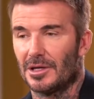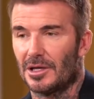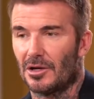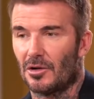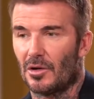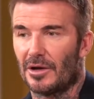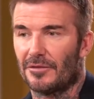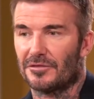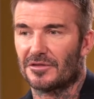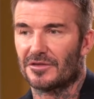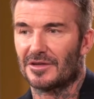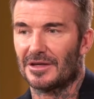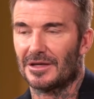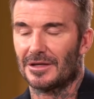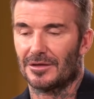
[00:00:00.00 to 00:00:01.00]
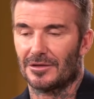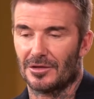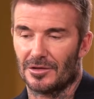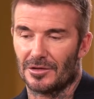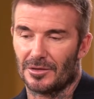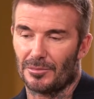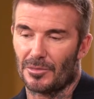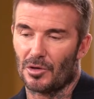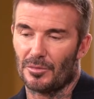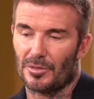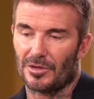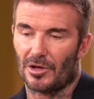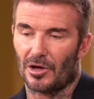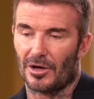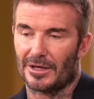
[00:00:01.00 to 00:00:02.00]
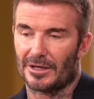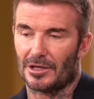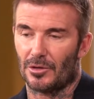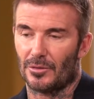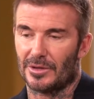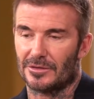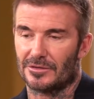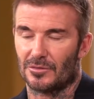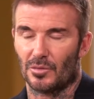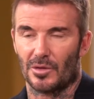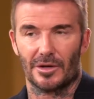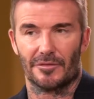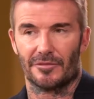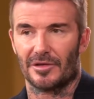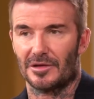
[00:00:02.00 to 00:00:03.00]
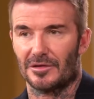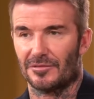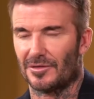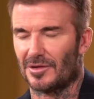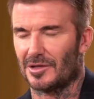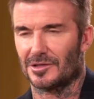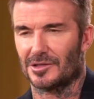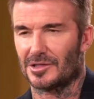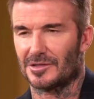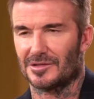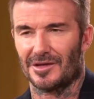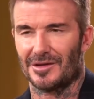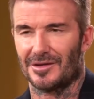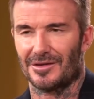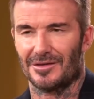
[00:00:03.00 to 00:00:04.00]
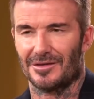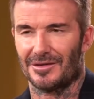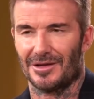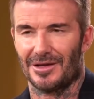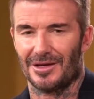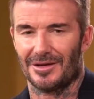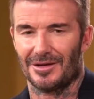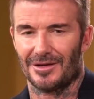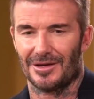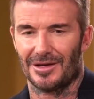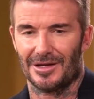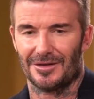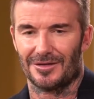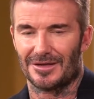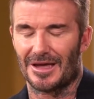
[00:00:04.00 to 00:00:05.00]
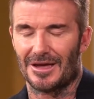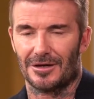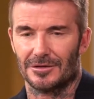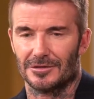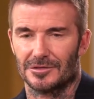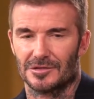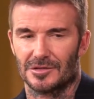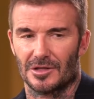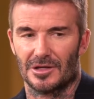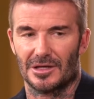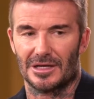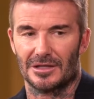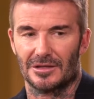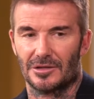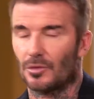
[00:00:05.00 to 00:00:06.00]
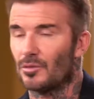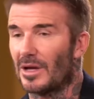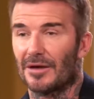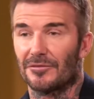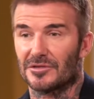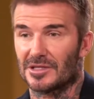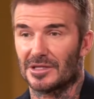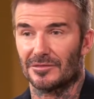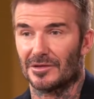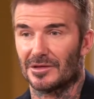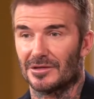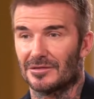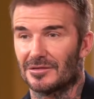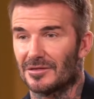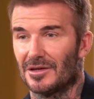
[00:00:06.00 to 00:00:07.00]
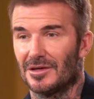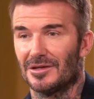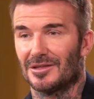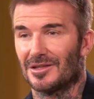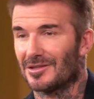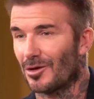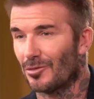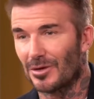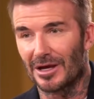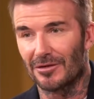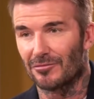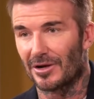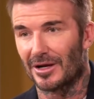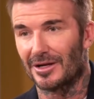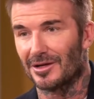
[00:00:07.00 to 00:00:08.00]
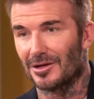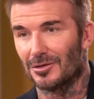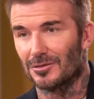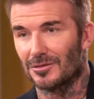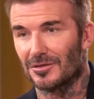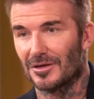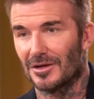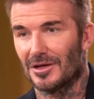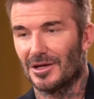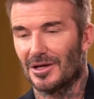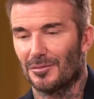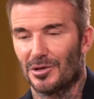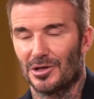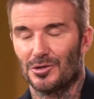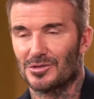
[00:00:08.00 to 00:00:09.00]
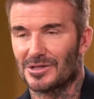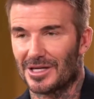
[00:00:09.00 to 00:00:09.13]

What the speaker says: You know, I've seen that the moment that I go into one of these villages in towns that don't have TVs, that don't have radios, but you